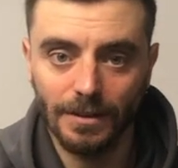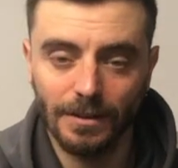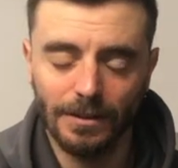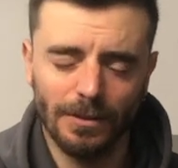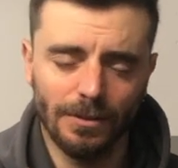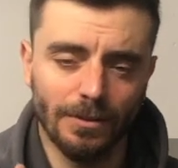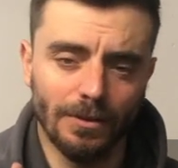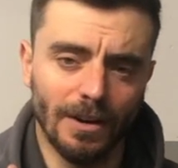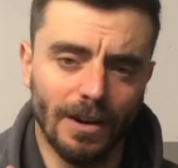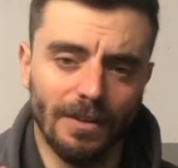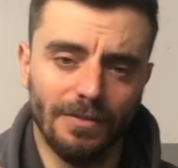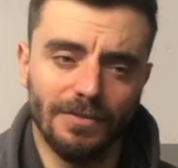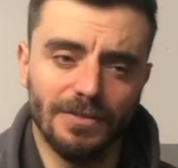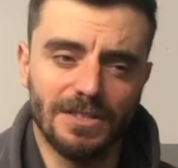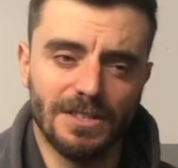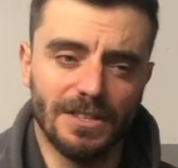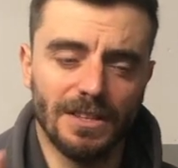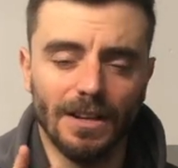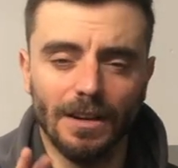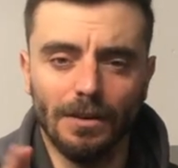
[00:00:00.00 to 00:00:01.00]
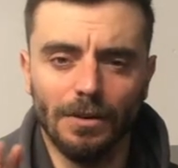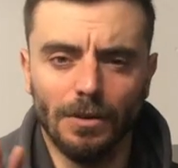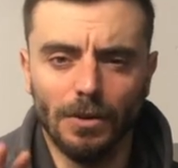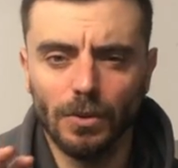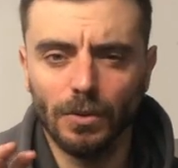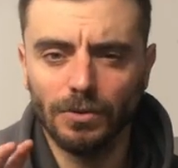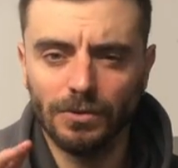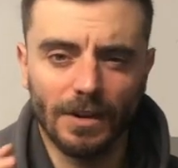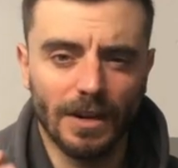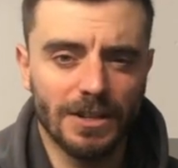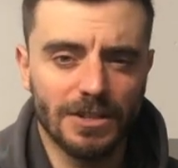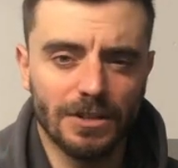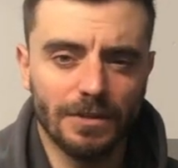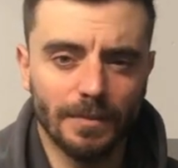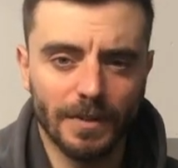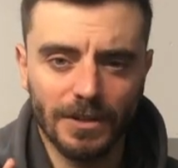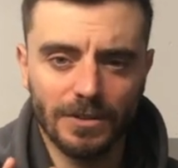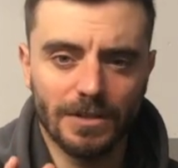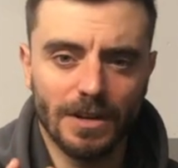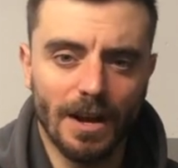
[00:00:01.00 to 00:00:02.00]
and you have still good traction
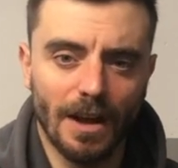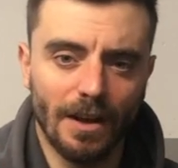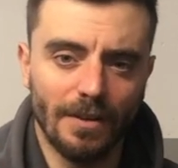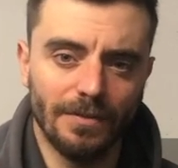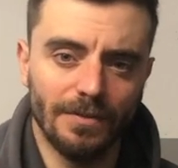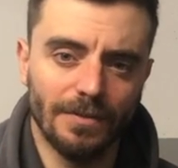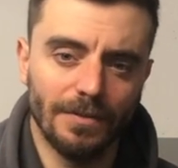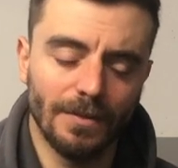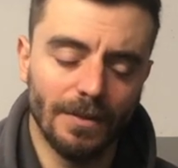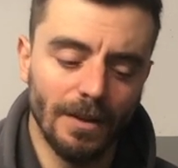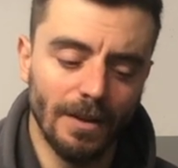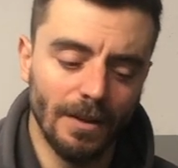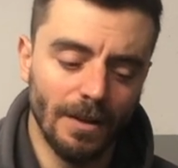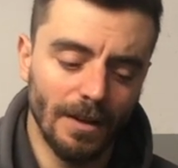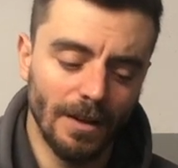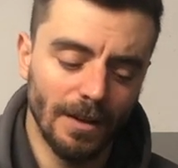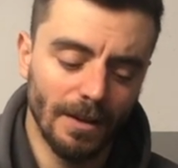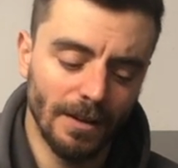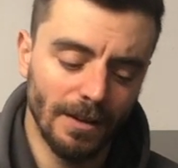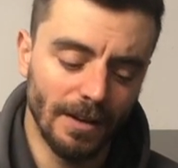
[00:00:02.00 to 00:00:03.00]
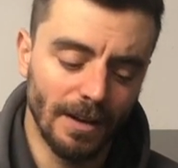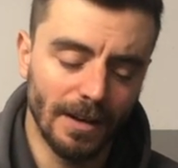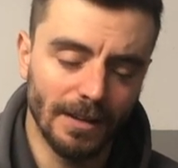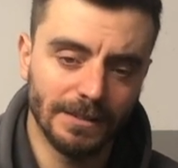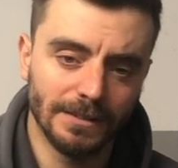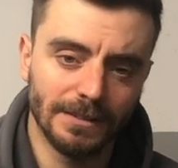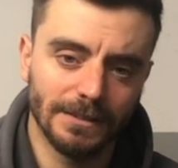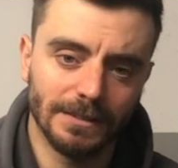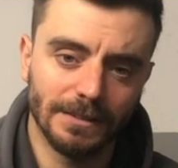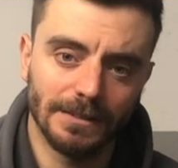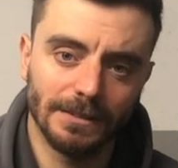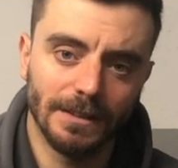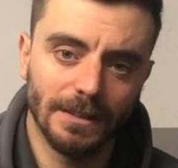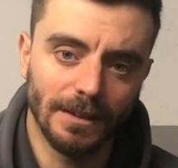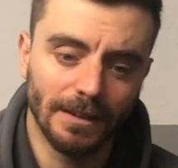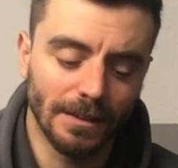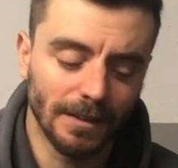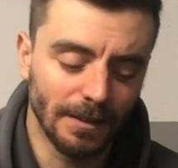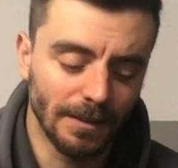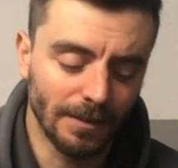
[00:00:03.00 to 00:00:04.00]
because it have it has
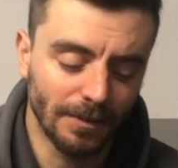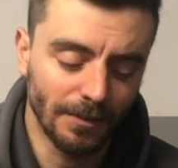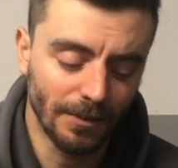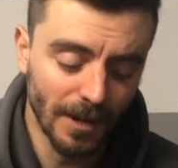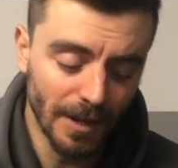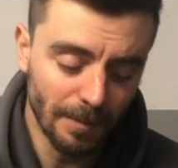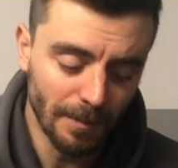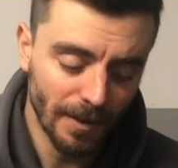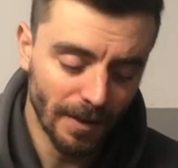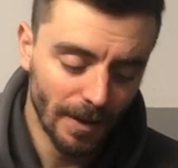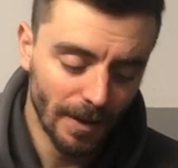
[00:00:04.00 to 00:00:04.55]
grip.